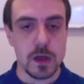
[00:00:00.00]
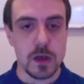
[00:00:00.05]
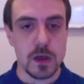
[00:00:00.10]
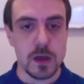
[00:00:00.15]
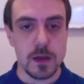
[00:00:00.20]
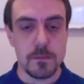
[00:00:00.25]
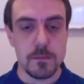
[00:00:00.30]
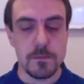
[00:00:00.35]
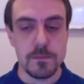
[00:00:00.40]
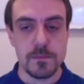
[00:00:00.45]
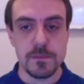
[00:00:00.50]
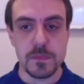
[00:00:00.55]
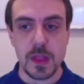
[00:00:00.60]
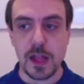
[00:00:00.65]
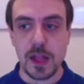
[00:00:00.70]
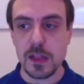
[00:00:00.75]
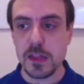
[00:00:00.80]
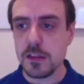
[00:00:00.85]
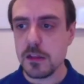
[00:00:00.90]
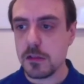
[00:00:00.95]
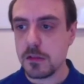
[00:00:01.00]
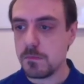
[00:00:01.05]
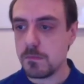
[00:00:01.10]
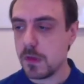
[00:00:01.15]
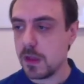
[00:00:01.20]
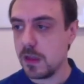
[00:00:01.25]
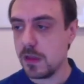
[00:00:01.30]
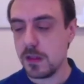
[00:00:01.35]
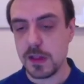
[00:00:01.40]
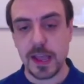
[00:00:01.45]

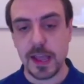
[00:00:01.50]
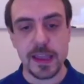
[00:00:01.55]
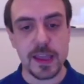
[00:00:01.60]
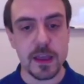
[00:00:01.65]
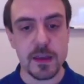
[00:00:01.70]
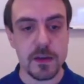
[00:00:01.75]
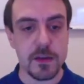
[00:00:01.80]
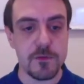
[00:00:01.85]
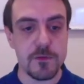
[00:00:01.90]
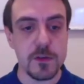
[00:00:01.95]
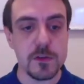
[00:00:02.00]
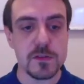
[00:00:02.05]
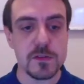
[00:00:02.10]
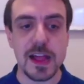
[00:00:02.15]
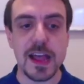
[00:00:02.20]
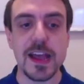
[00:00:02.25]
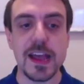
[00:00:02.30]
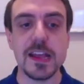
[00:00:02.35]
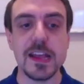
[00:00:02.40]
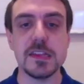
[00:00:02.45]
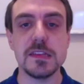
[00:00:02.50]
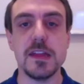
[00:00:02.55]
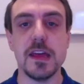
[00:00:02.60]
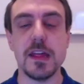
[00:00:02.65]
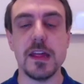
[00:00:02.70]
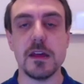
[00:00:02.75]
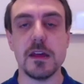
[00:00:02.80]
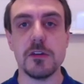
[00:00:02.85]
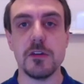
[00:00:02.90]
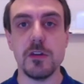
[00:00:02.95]
a few slides
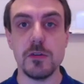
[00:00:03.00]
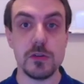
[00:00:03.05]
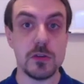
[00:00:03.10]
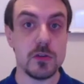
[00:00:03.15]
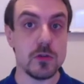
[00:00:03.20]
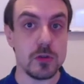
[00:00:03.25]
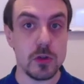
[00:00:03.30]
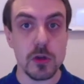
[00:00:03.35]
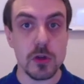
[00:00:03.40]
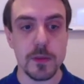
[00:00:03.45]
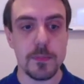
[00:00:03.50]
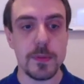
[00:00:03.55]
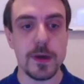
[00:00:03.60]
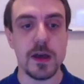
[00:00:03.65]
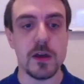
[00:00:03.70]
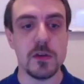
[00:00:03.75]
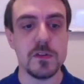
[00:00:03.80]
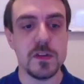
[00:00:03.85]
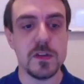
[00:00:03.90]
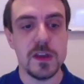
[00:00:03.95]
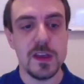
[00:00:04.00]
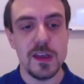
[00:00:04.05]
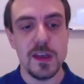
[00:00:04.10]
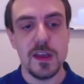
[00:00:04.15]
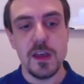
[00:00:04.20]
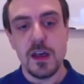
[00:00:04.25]
that are going to talk about,